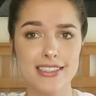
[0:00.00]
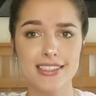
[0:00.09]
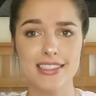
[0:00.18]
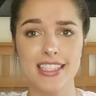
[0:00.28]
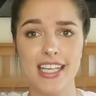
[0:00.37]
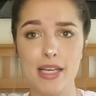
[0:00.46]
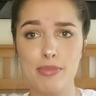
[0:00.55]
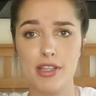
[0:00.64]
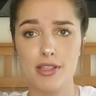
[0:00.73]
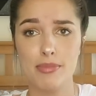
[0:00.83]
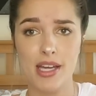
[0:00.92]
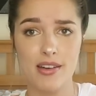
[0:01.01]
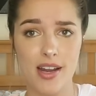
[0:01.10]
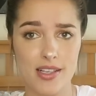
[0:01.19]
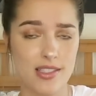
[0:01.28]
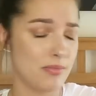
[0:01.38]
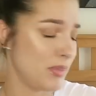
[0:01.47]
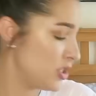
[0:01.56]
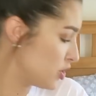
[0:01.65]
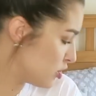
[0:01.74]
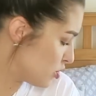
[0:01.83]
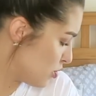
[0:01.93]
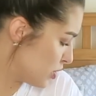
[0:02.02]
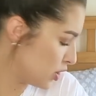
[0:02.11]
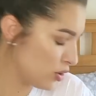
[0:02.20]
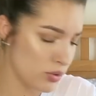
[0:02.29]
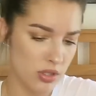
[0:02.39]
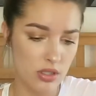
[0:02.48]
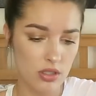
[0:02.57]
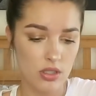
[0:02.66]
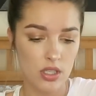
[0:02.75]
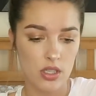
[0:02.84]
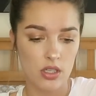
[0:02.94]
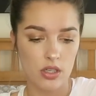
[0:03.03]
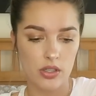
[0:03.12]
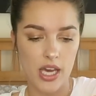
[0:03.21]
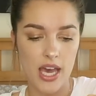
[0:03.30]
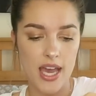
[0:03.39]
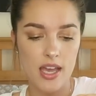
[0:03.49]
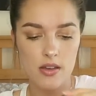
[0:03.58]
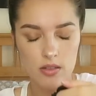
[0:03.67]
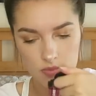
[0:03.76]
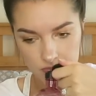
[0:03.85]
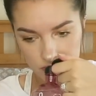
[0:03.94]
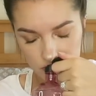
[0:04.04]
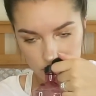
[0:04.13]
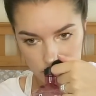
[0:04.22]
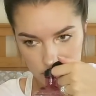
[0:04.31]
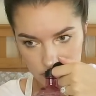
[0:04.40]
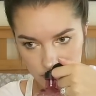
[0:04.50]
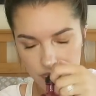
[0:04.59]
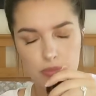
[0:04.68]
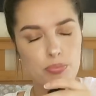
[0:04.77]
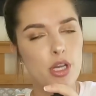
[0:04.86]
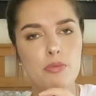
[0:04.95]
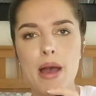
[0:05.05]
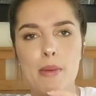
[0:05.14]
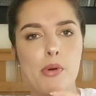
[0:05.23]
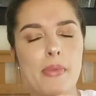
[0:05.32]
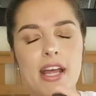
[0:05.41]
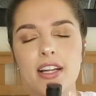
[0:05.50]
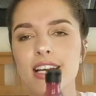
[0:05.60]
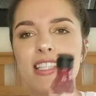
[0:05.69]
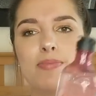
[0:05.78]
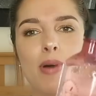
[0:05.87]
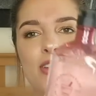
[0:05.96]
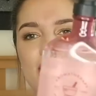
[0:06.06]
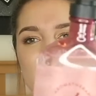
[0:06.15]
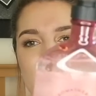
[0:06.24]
asleep on the bed next to me. She's so cute. Okay. Pure peppermint. It smells